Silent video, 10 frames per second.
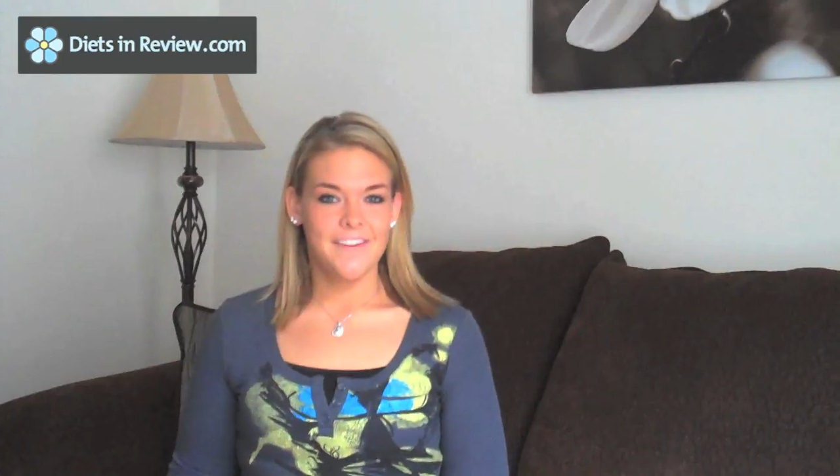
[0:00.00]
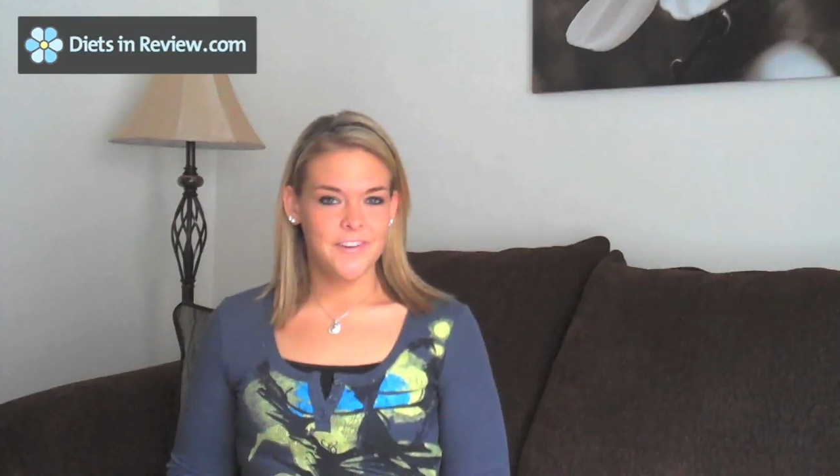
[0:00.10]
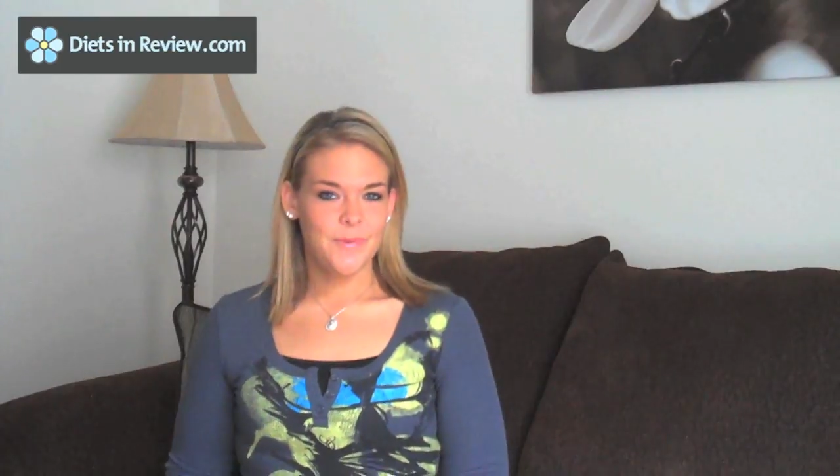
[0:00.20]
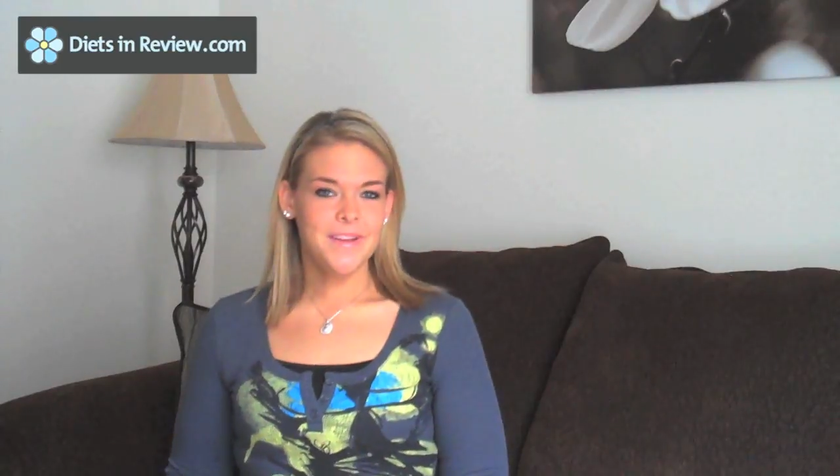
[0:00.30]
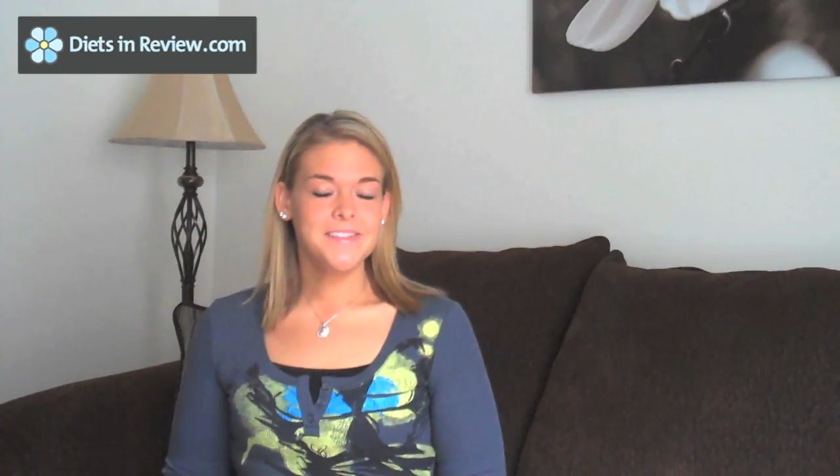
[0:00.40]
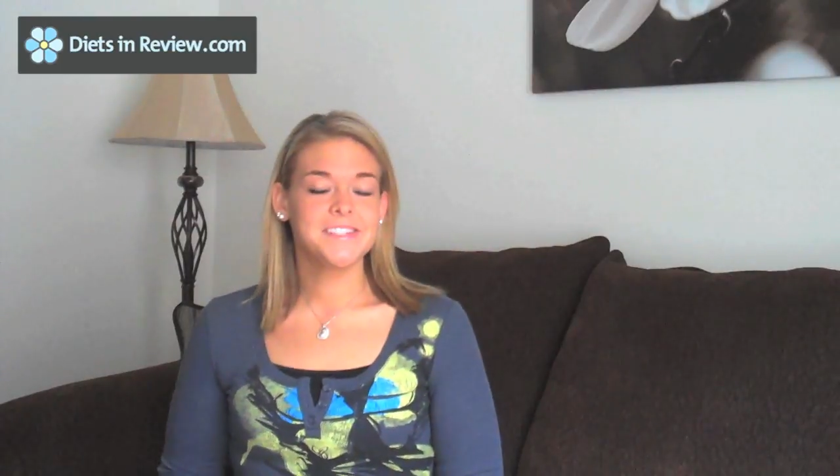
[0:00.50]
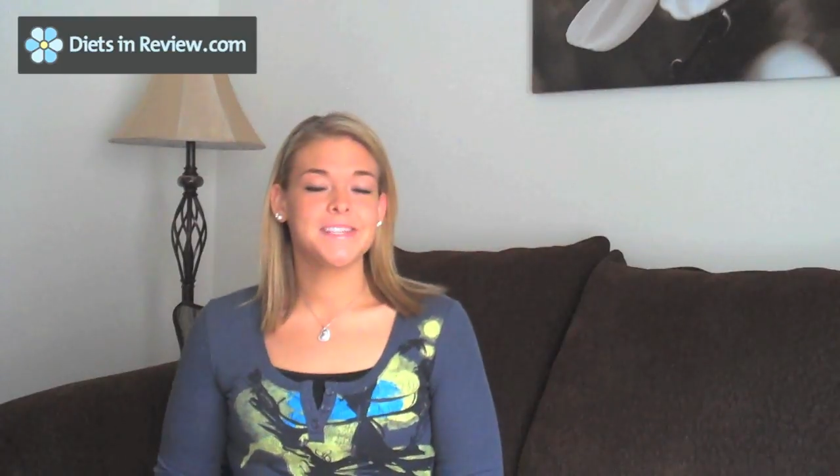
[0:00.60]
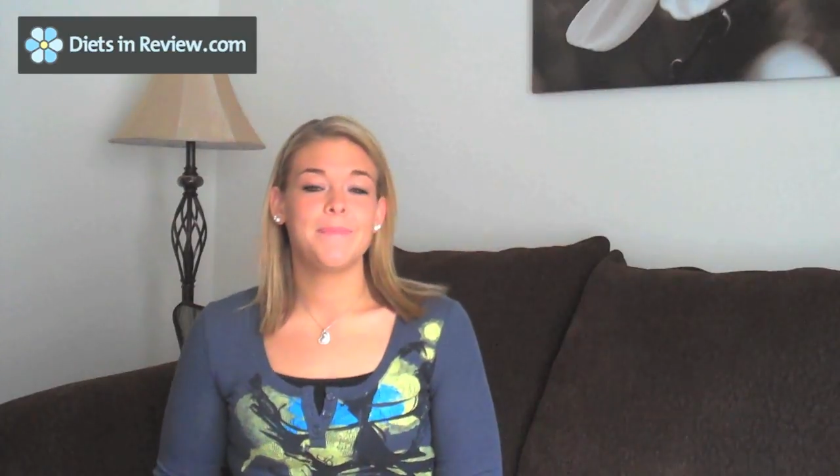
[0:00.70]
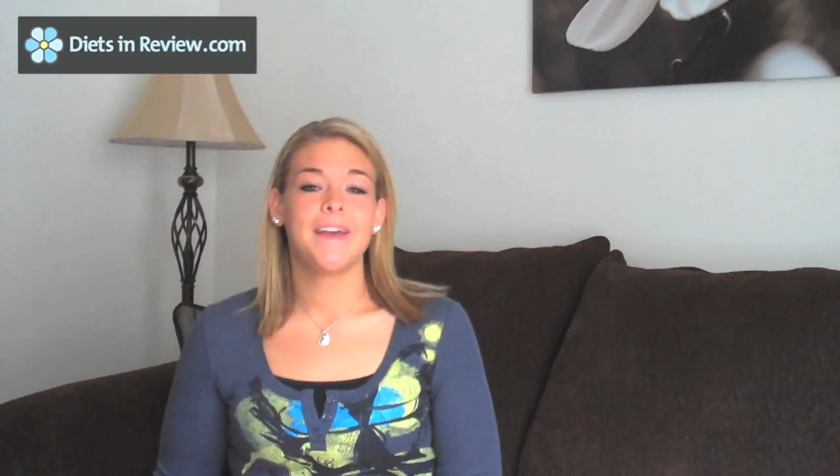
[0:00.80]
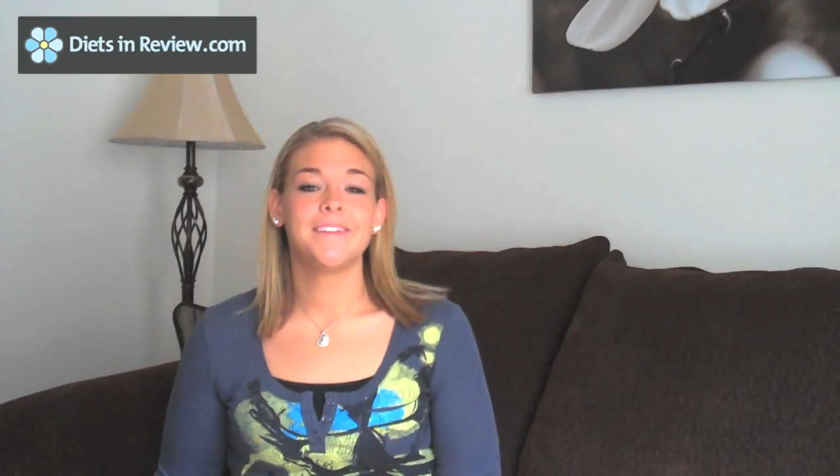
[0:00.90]
everyone, this
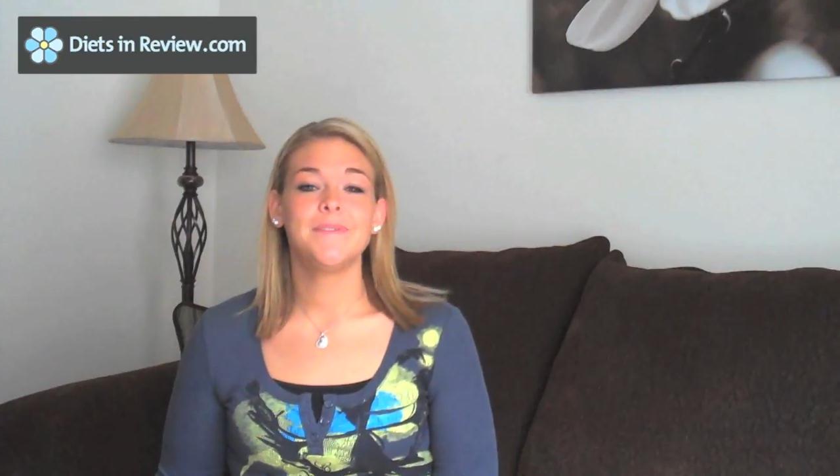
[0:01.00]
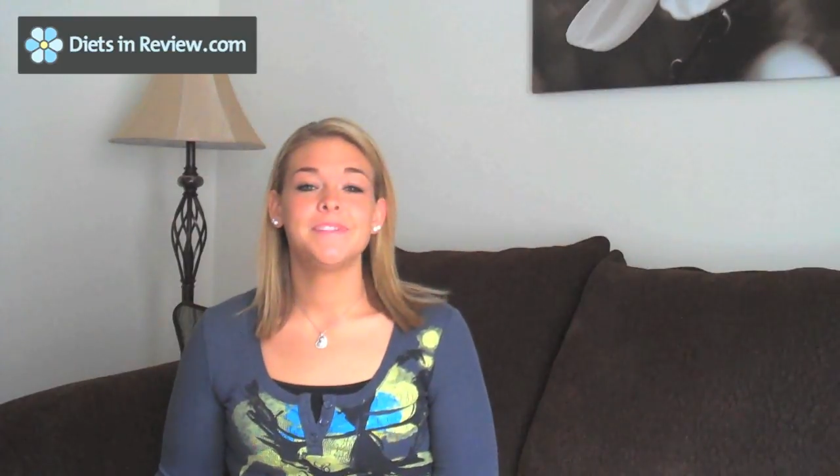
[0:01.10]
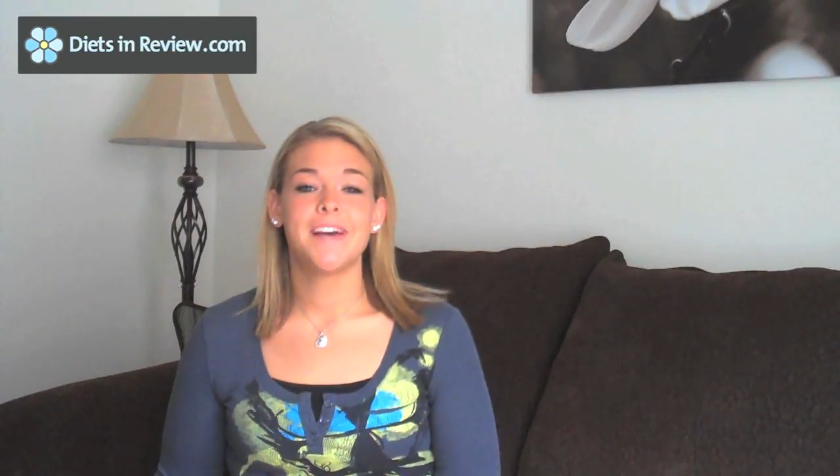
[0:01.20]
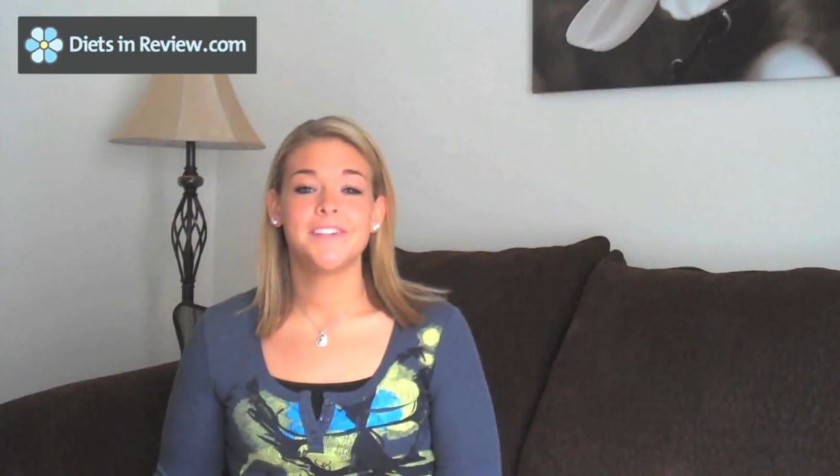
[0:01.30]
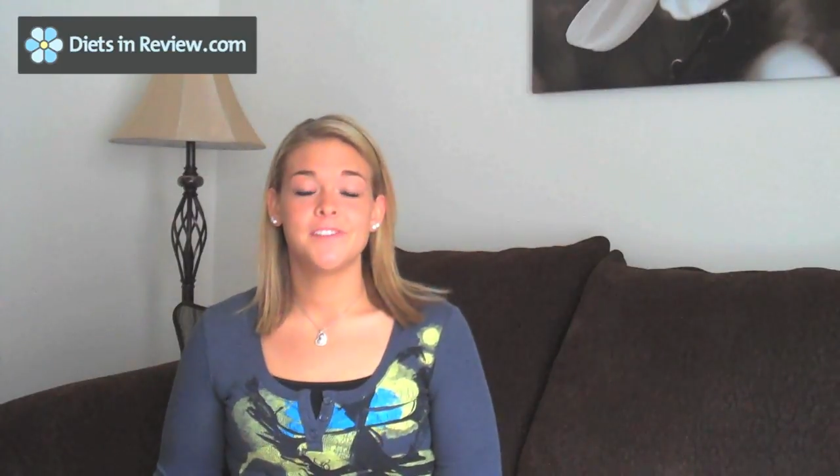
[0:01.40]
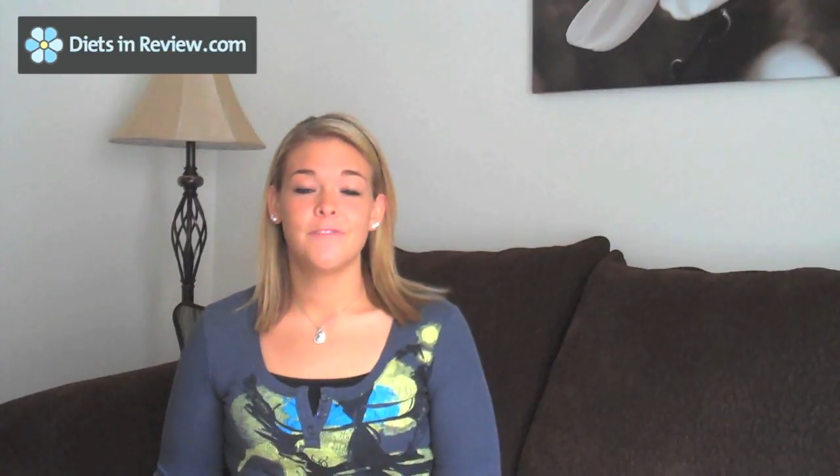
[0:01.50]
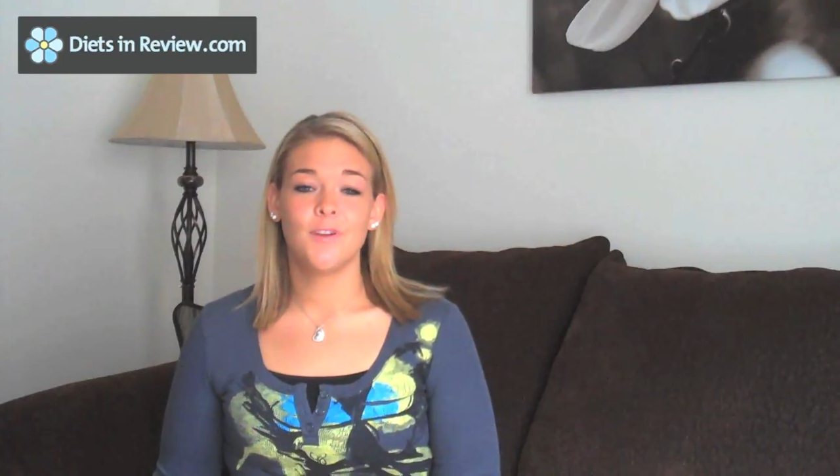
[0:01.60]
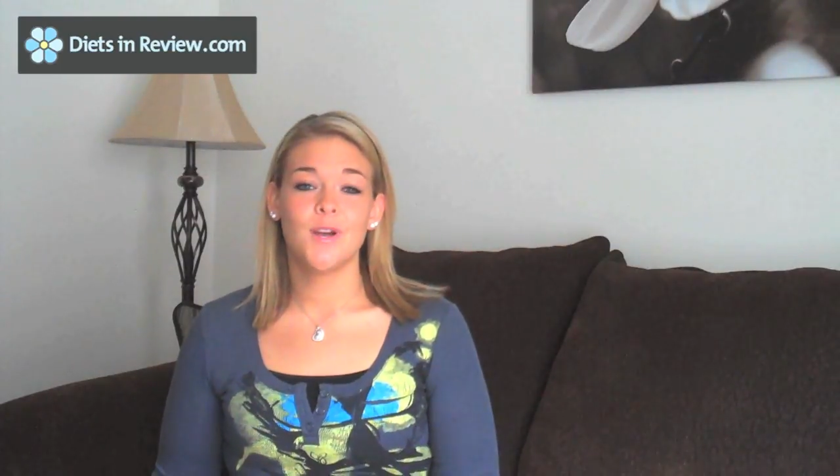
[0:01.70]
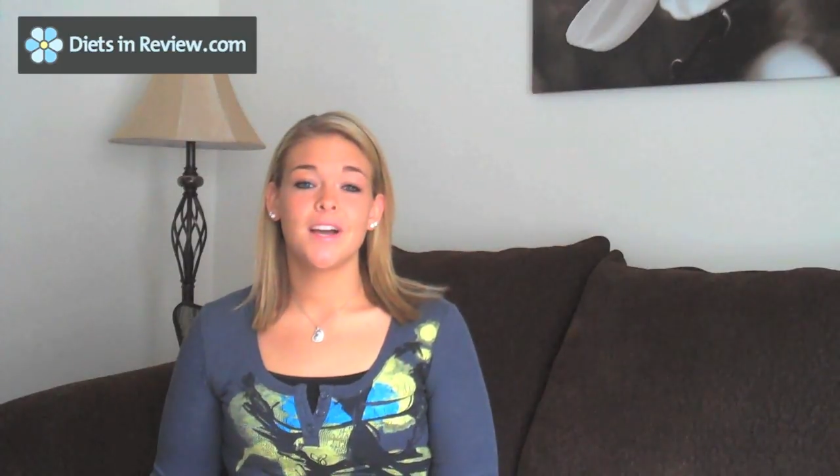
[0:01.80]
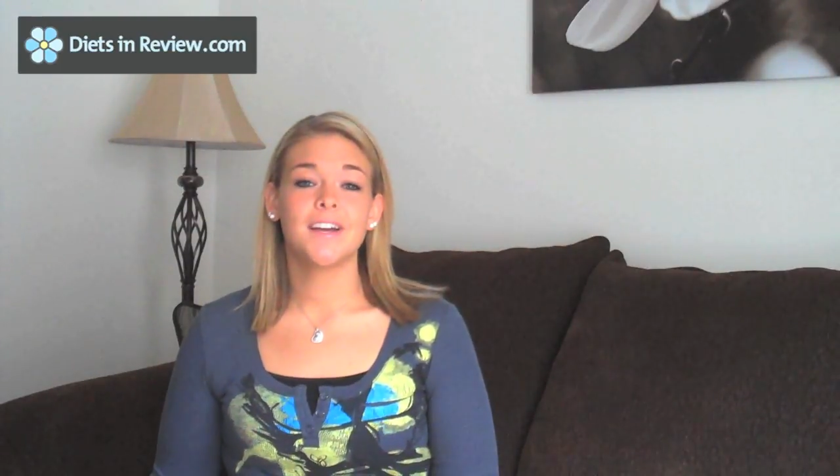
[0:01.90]
is Amanda with
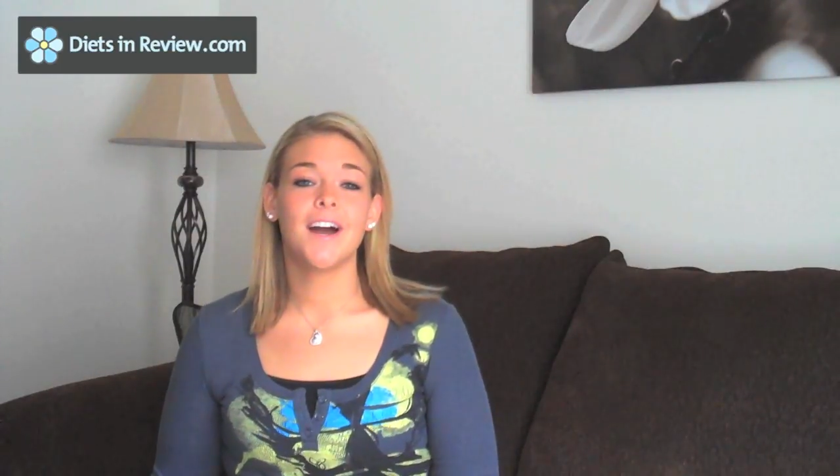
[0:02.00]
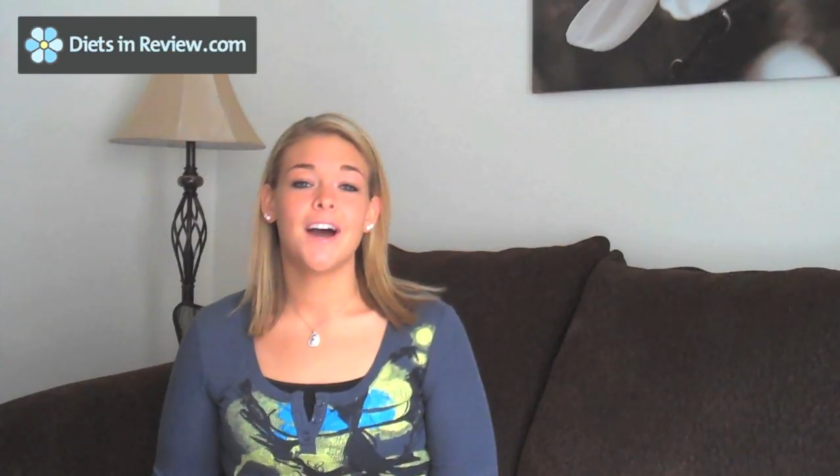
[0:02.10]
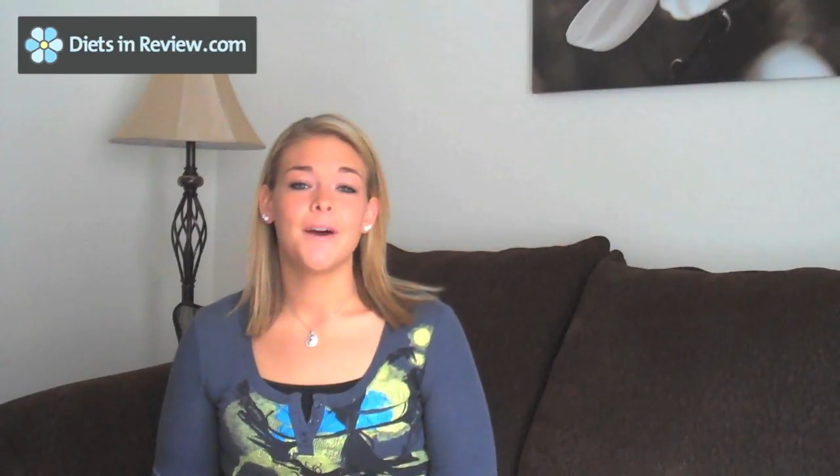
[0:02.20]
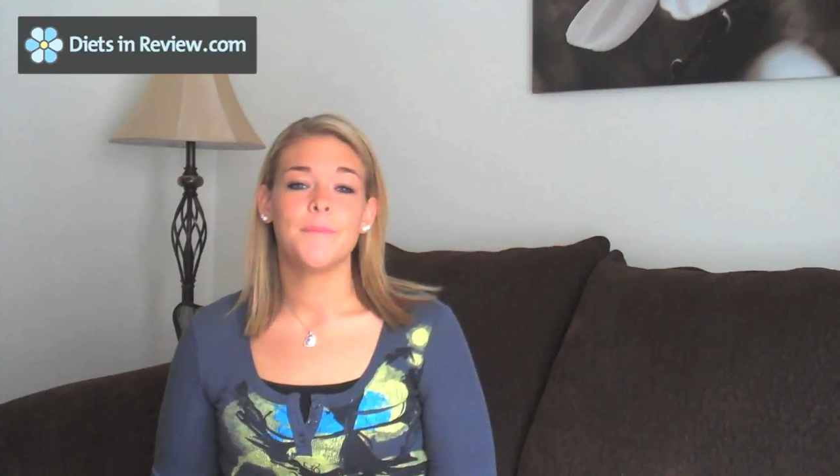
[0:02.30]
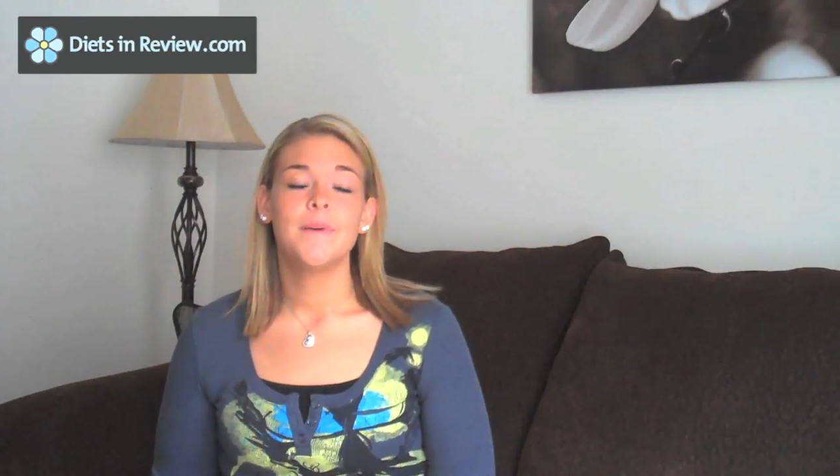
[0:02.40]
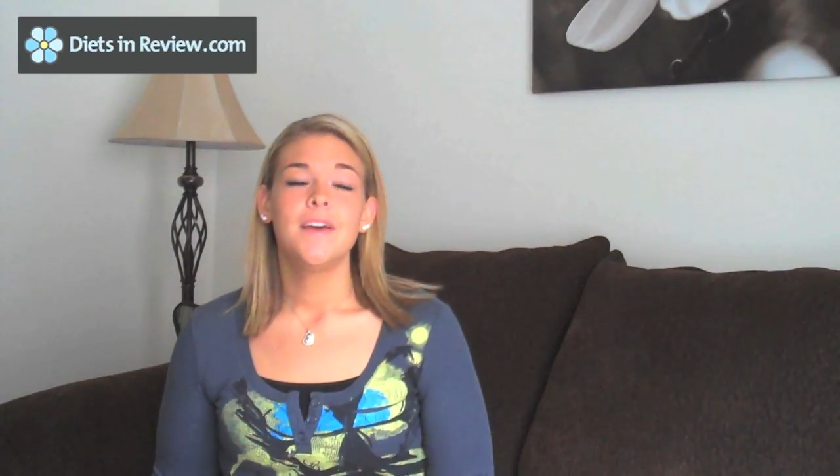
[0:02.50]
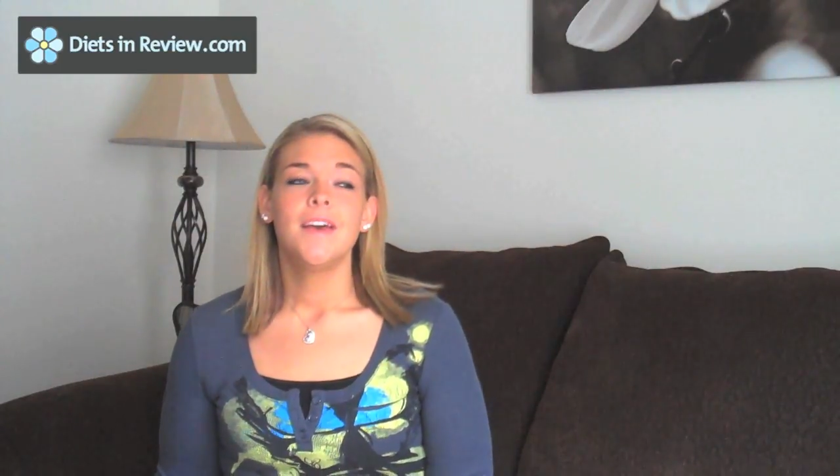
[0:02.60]
dietsinreview.com.